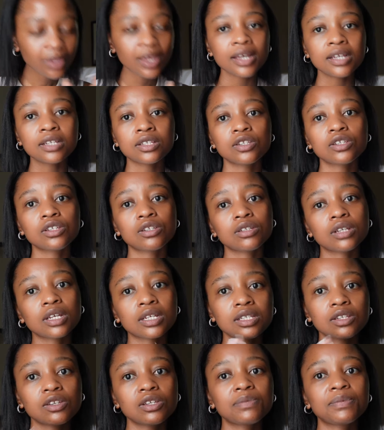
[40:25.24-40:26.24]

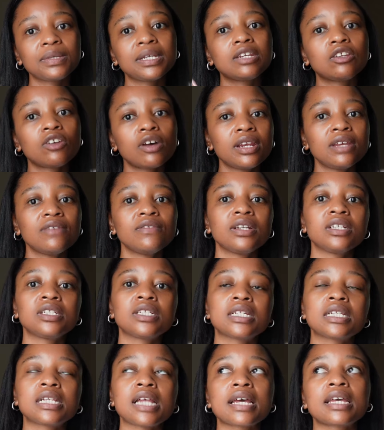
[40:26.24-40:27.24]
excuse me, not even
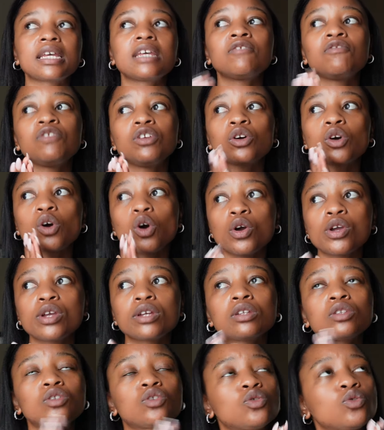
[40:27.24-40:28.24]
just like if you're
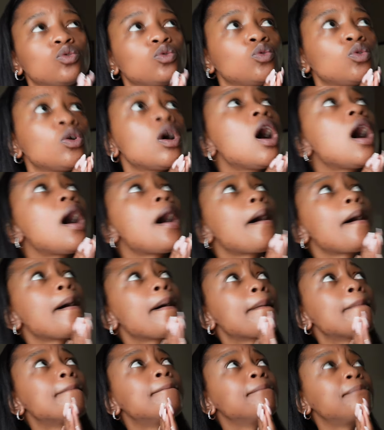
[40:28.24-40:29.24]
going to
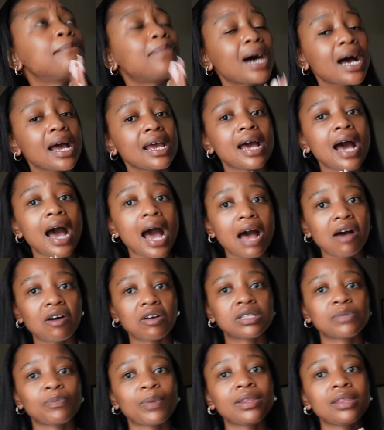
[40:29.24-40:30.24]
buy a
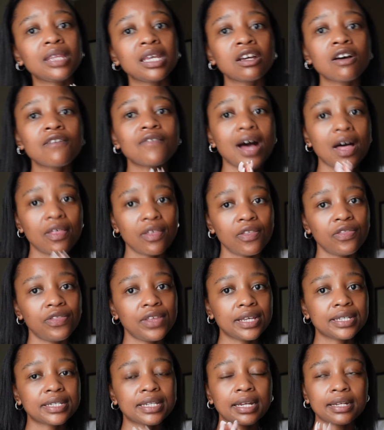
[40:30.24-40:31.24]
house, but think of other
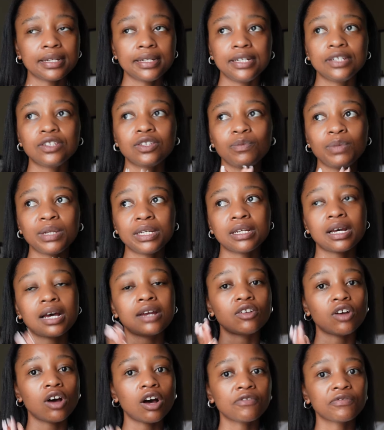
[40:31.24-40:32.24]
things that need to be
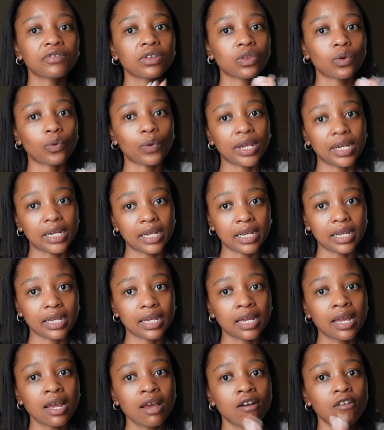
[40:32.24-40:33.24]
done after the
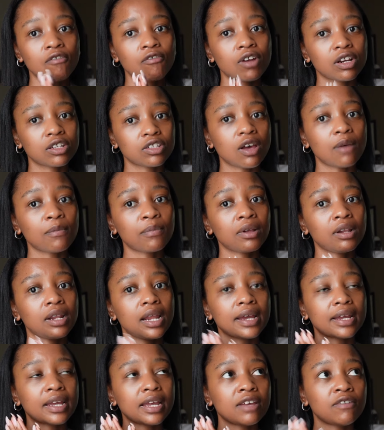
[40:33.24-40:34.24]
wedding. For example,
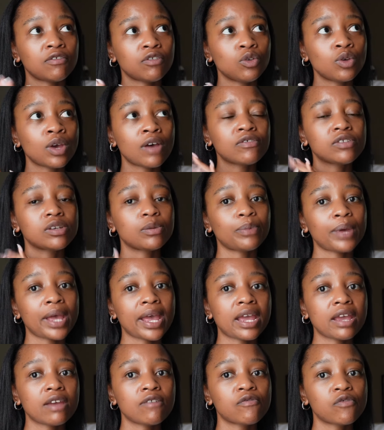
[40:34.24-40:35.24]
like if you have to
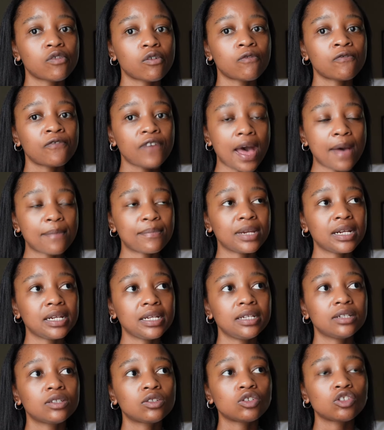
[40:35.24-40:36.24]
pay for
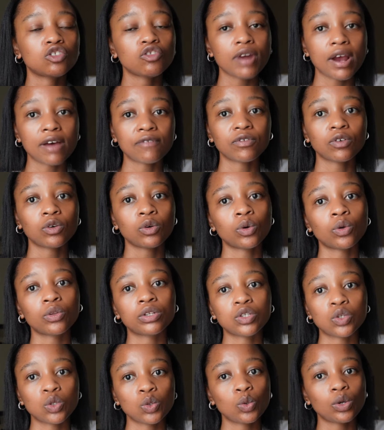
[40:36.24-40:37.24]
family to travel
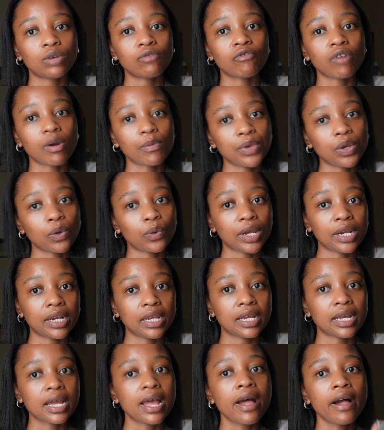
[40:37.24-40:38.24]
to and from your
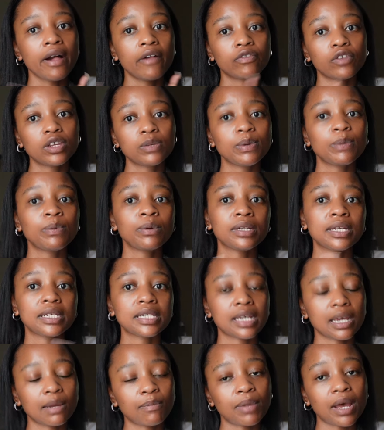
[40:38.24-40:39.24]
wedding, those people need
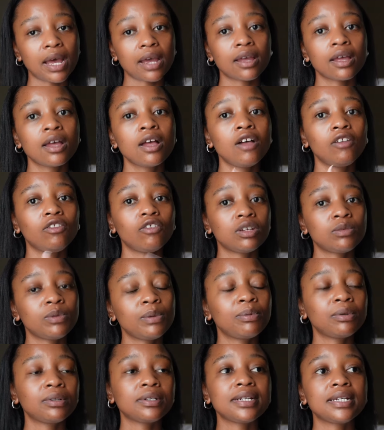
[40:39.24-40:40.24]
to get back. Those
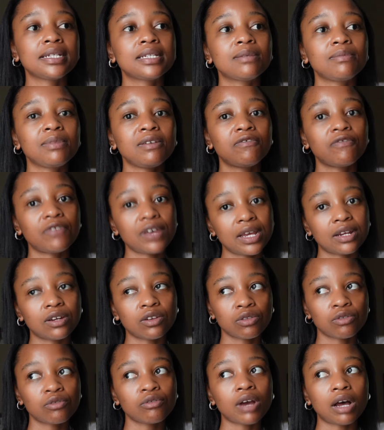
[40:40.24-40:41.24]
people need to be fed
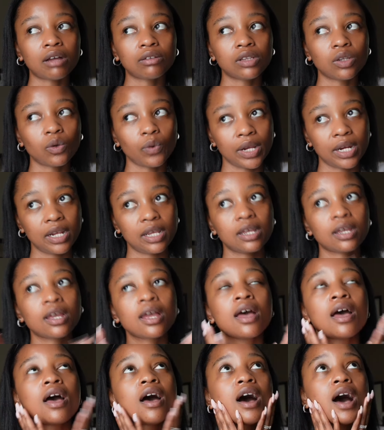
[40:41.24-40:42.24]
throughout the wedding.
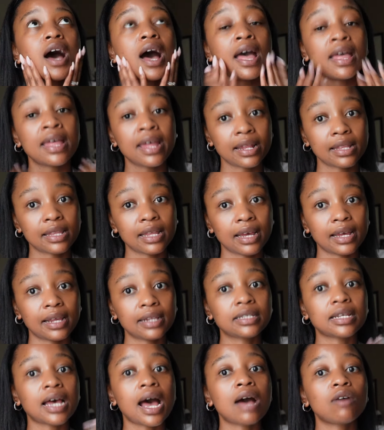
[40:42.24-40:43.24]
I had
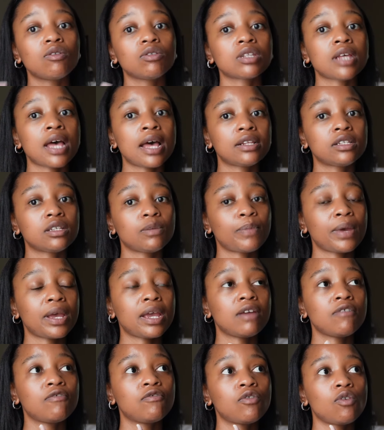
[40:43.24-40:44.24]
that. I also had to
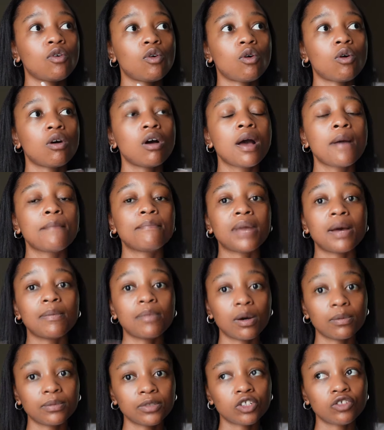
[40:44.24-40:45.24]
pay for my
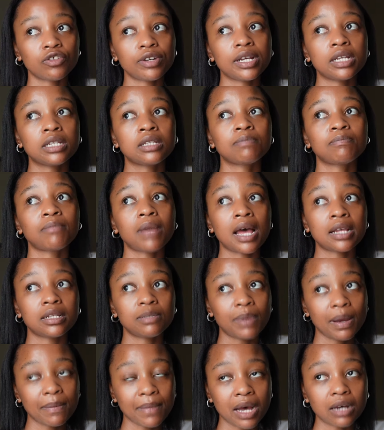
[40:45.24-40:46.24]
mom's dress. I had to
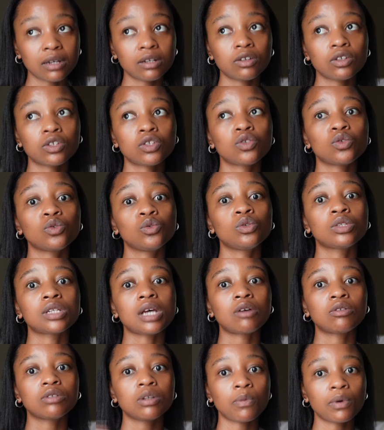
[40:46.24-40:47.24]
buy my uncle's suits. I
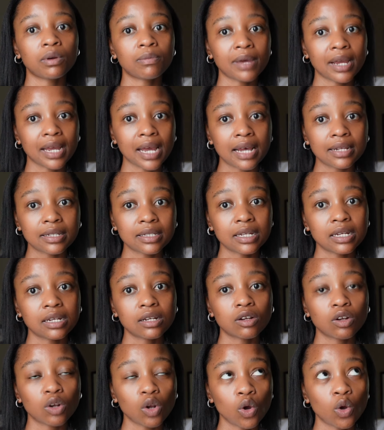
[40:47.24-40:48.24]
also bought my
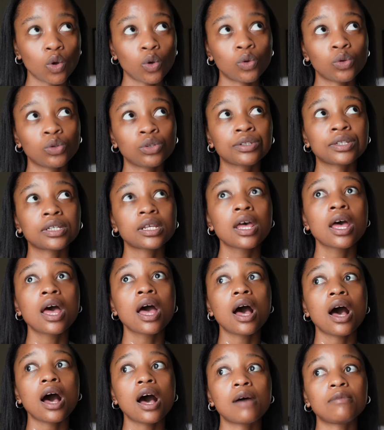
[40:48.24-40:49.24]
cousin clothes,
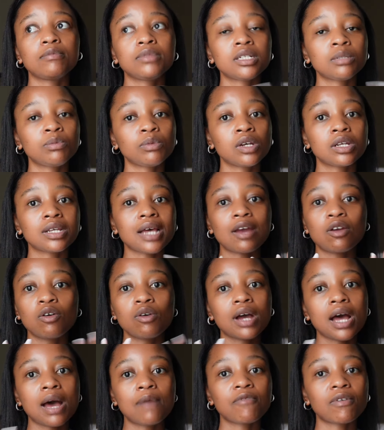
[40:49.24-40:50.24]
just because I
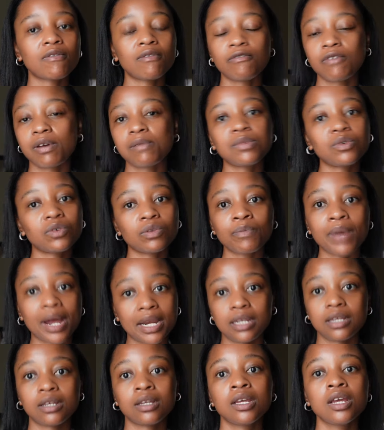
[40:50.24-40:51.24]
don't come from a family with
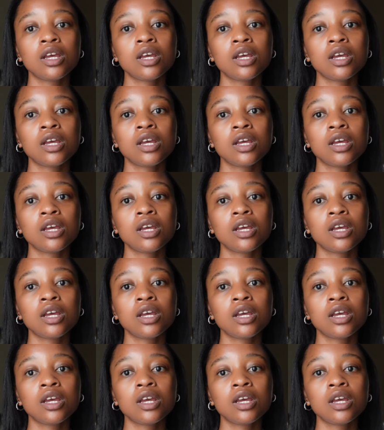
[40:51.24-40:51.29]
money,